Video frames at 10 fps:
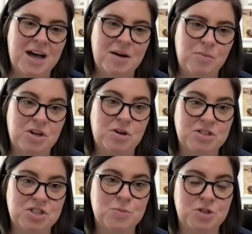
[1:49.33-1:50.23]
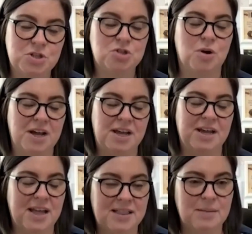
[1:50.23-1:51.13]
with the customer to try and
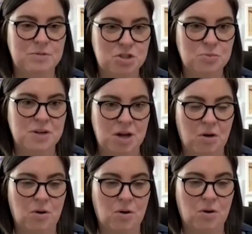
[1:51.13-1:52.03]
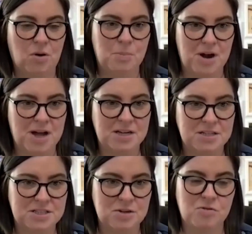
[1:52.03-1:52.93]
get them to recall your
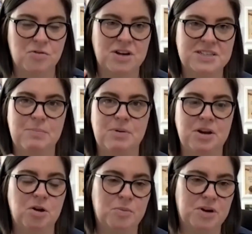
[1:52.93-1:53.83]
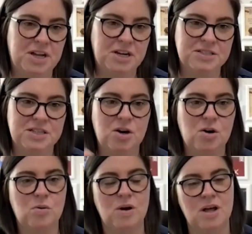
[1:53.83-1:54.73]
brand. So, for example, a number of years
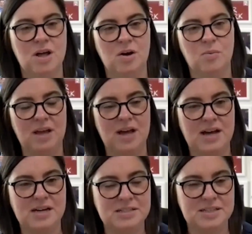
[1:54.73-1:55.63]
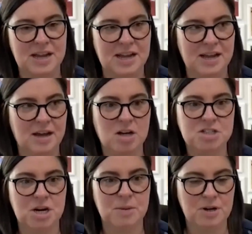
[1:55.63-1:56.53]
ago, we had a
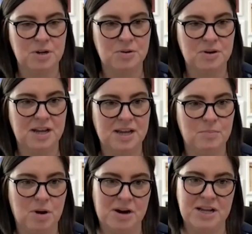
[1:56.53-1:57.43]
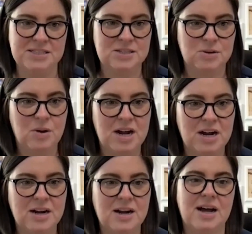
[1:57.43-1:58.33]
hot air balloon in Merrion
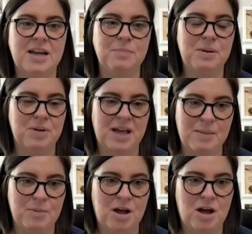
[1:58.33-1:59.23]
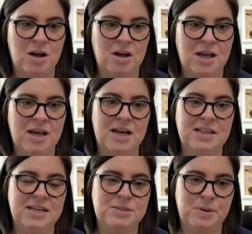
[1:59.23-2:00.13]
Square, and people came along and
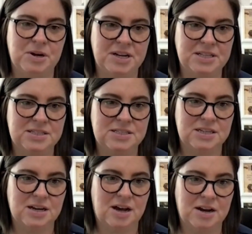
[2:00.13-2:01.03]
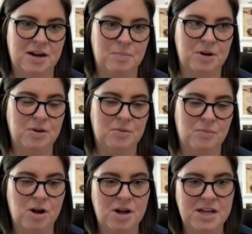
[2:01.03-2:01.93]
they experienced a hot air balloon
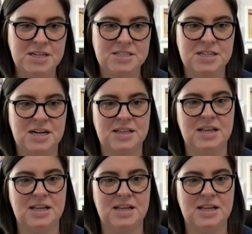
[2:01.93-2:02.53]
ride, and